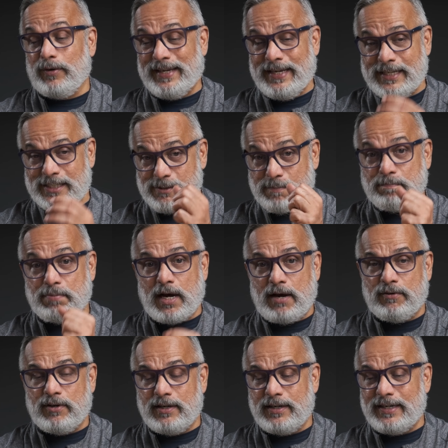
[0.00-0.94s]
is
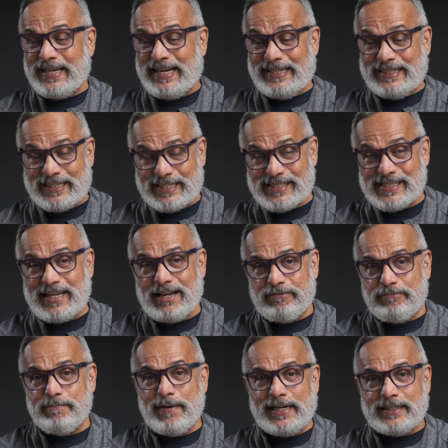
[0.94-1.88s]
powered and there is
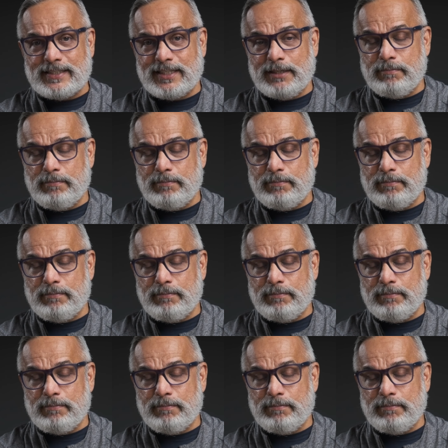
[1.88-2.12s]
enough battery